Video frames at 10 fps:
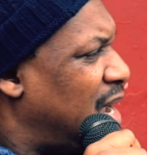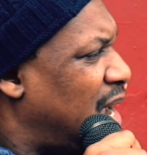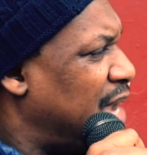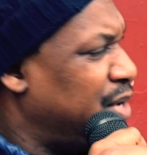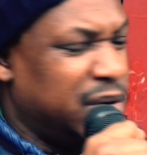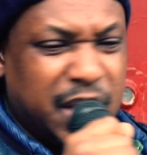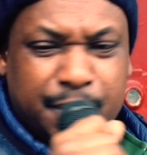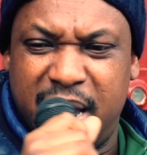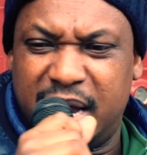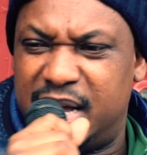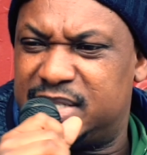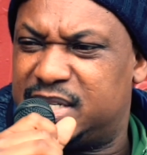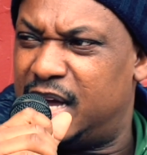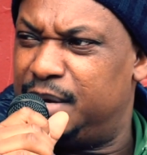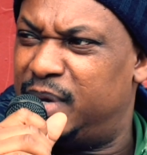are you name Michael
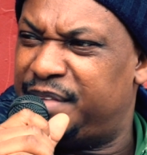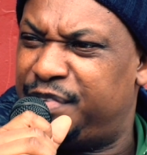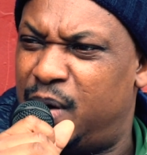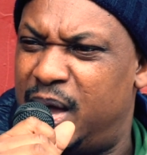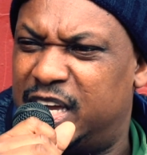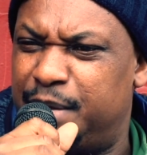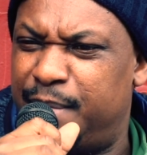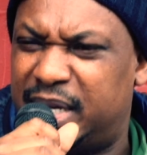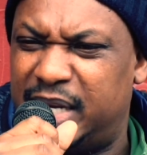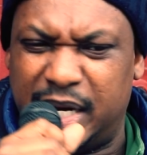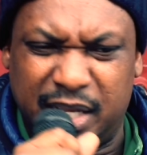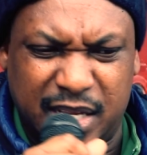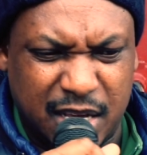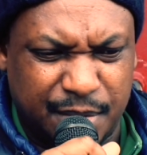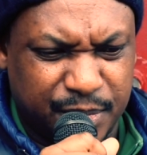Jordan, but if you want to get back into the
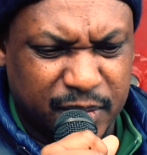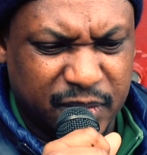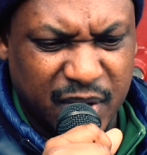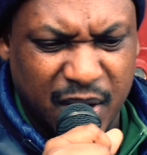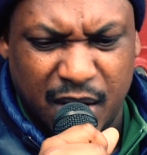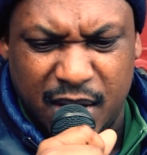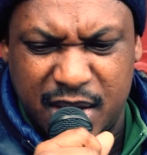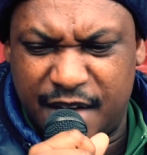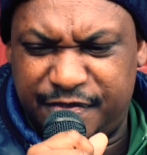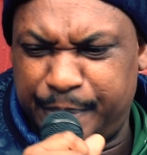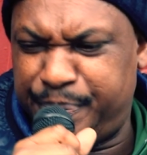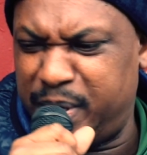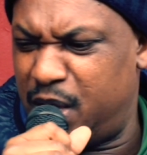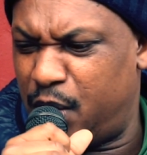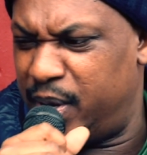game, you have to
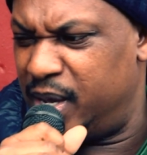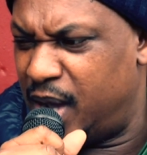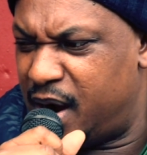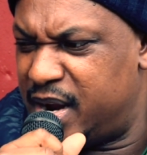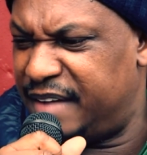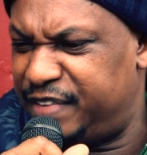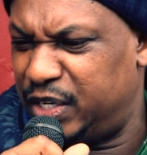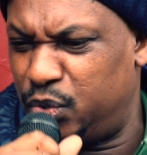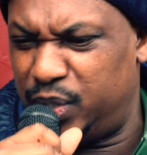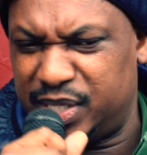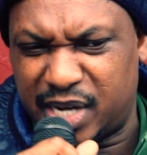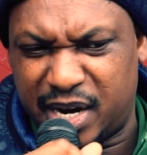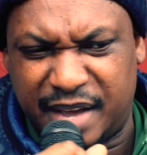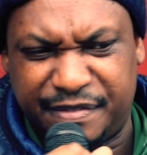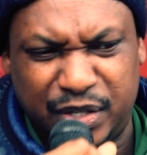pay away, or you have to do this, or
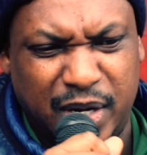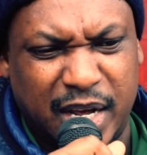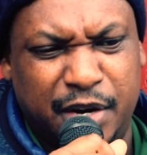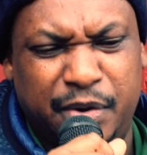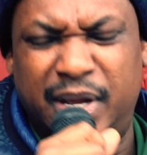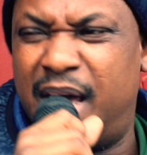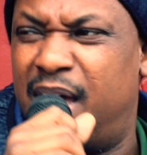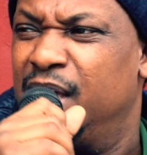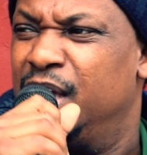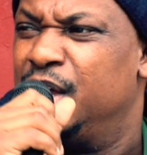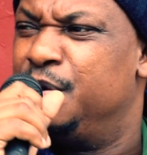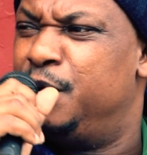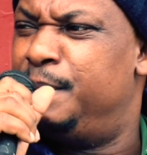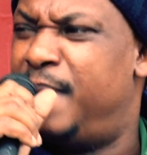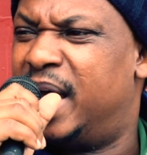you have to do that. The
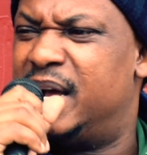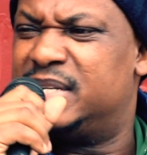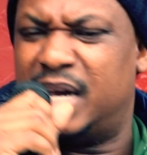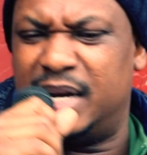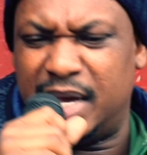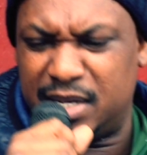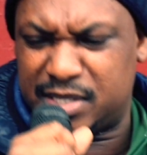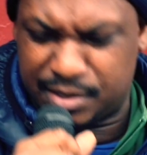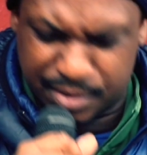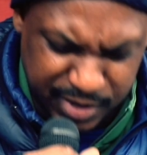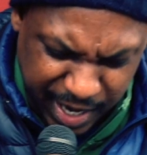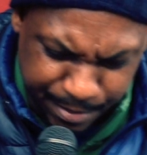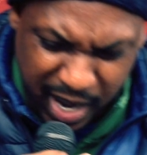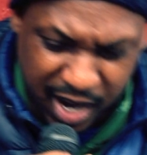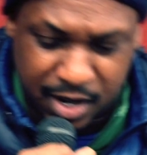real Michael Jordan just
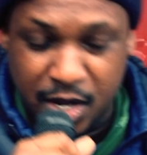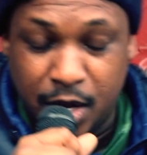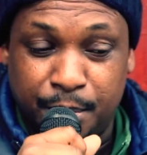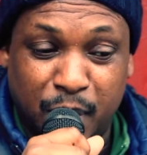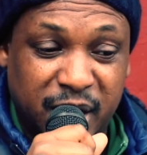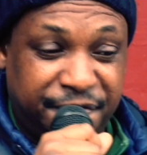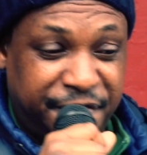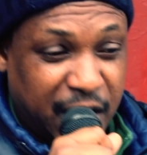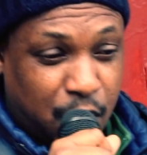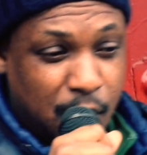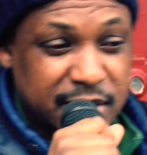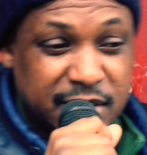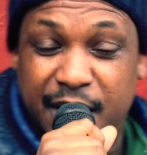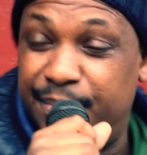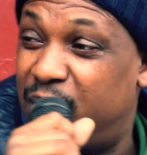step back. But the fake ones
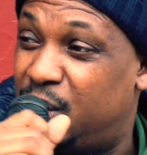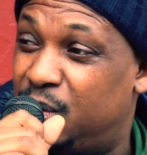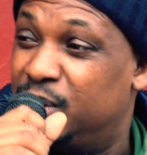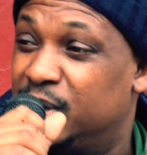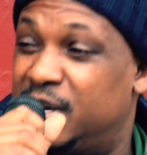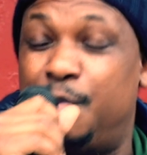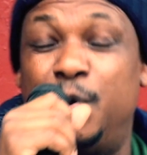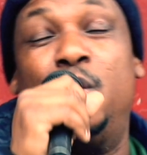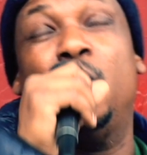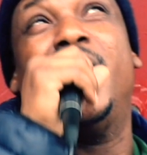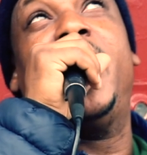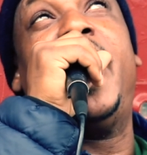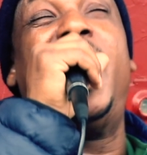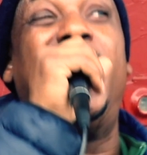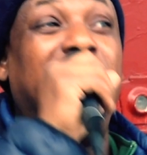them now, them will do
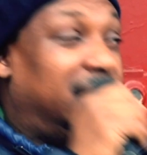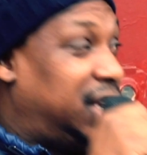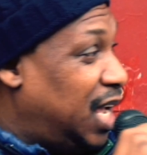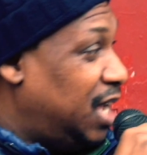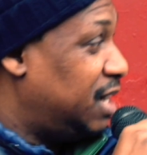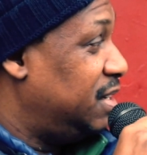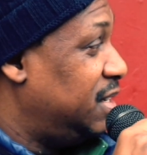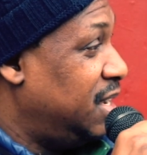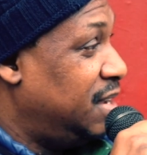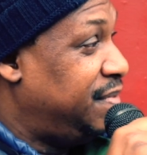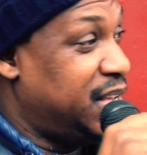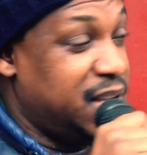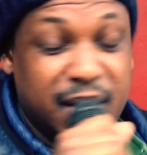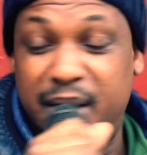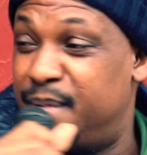anything to
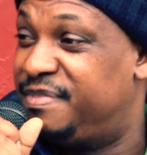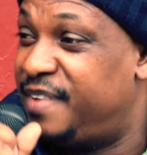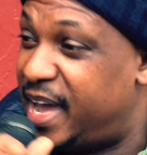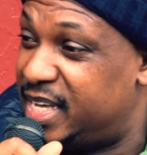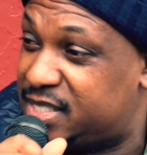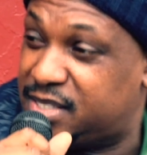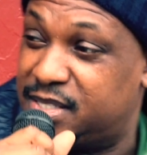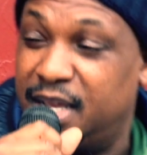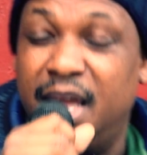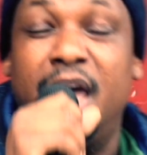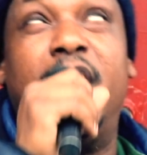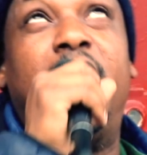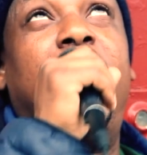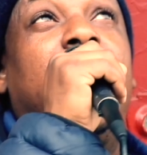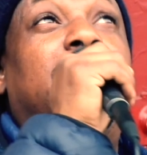hear them voice.
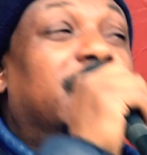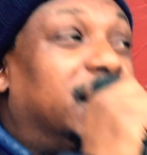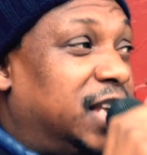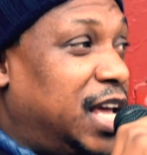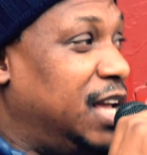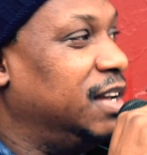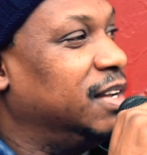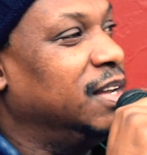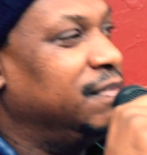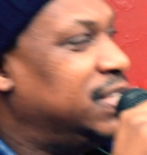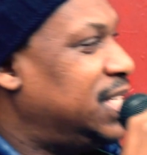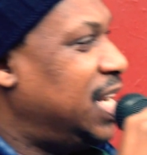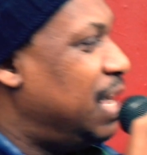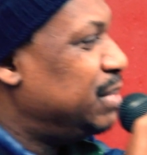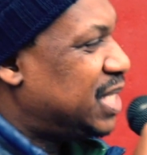Anything to see
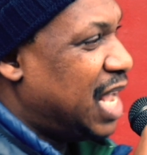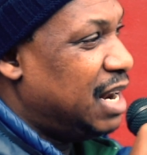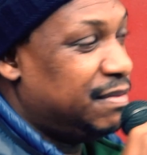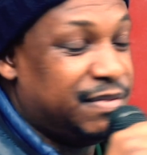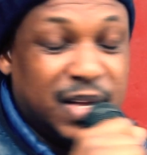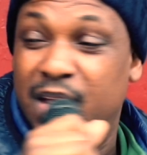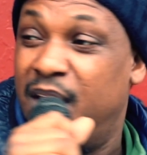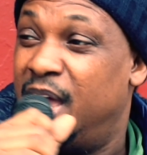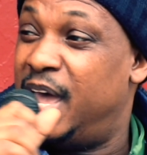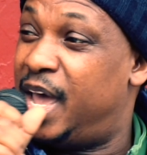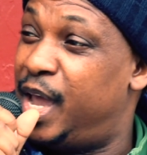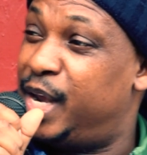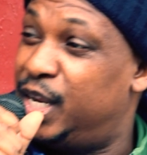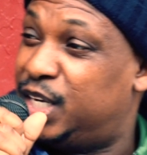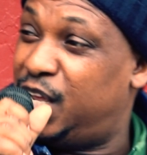themselves.
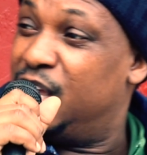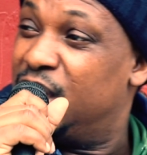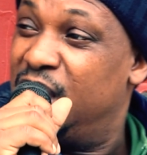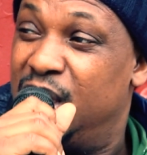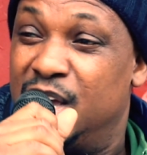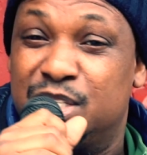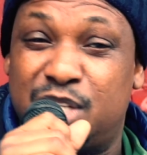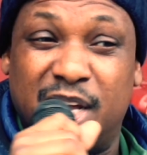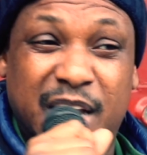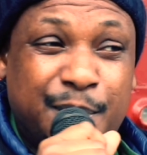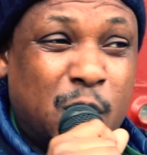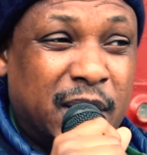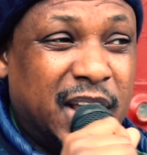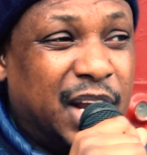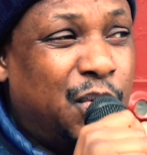Anything. So them
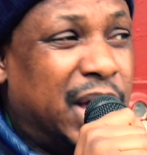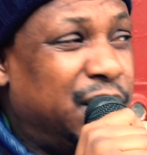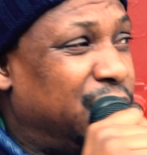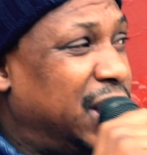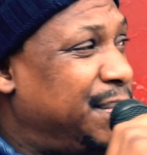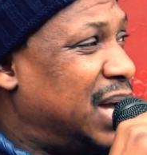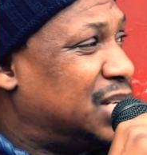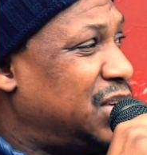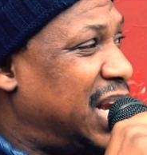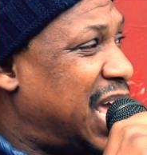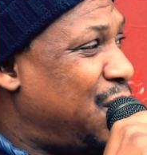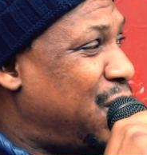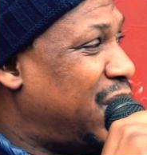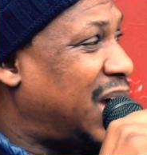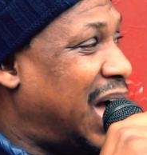one they are the one now, them actually
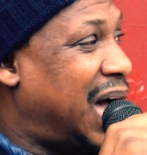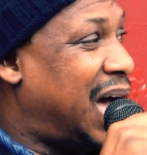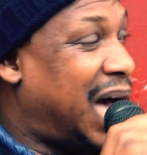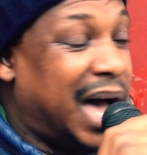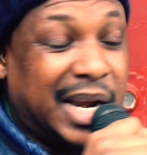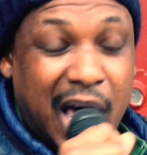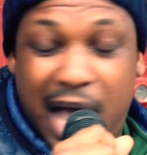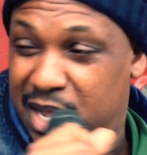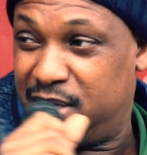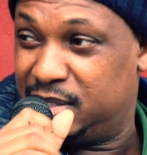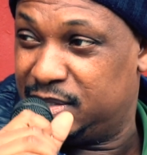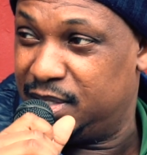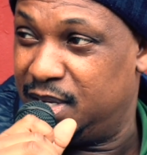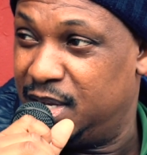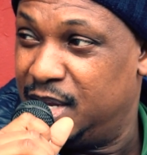work harder.
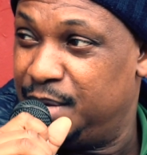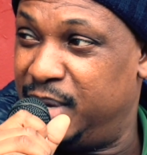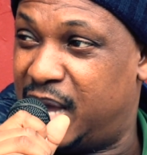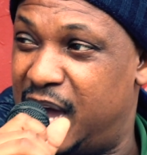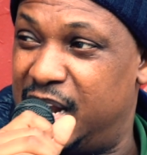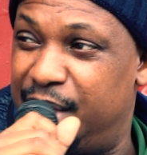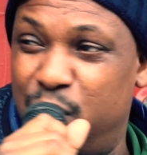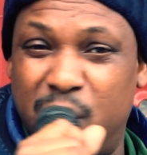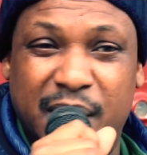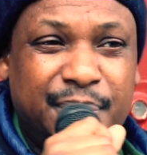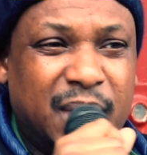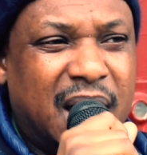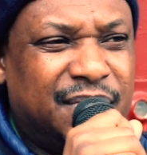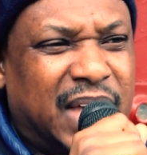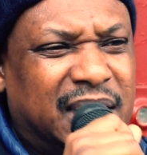because them know them not
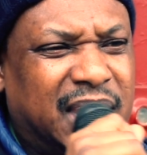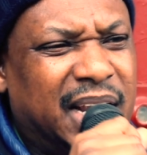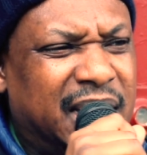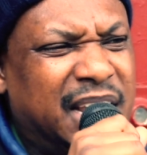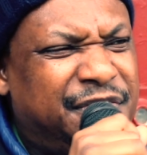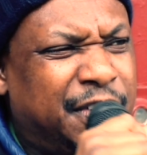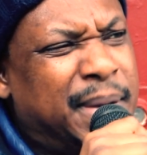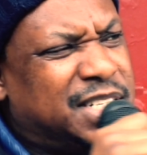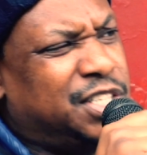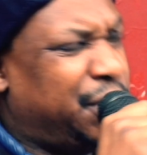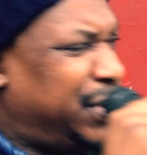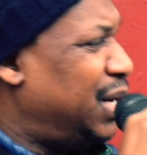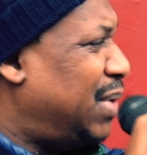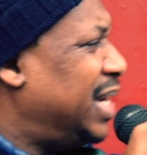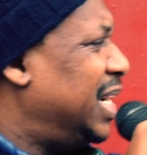have that talent they for match the
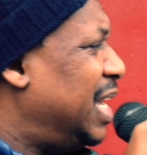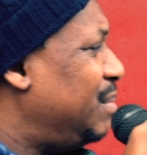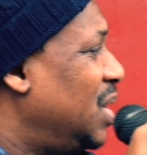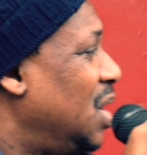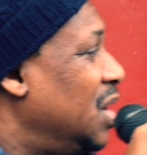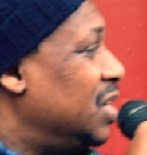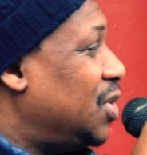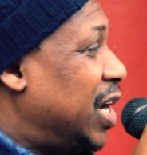real one them. So